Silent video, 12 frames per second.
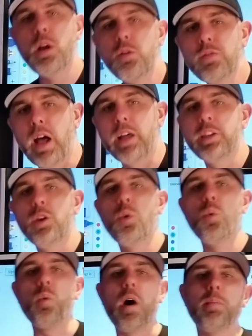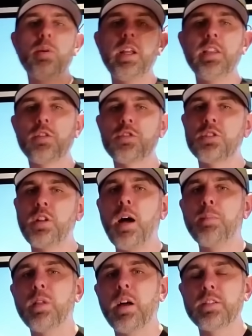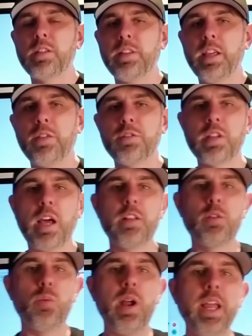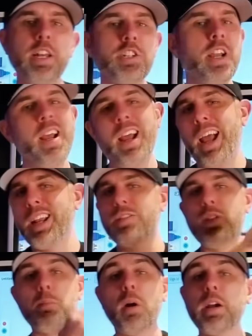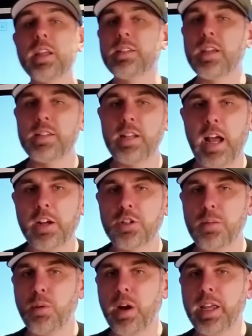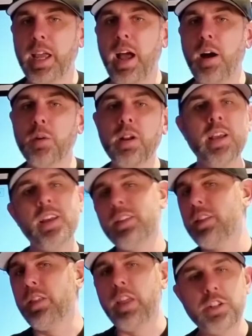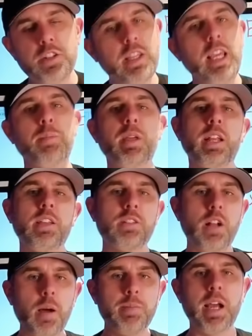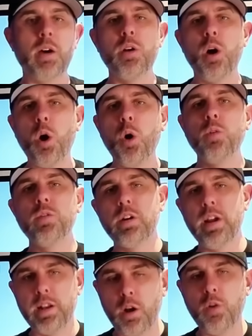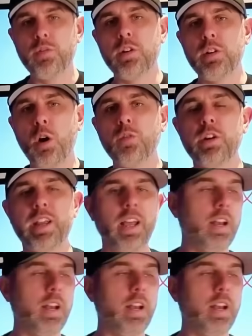value, while putting their stop loss on the other side of the range. And if the market doesn't actually break out, then they just keep getting stopped out over and over and over again.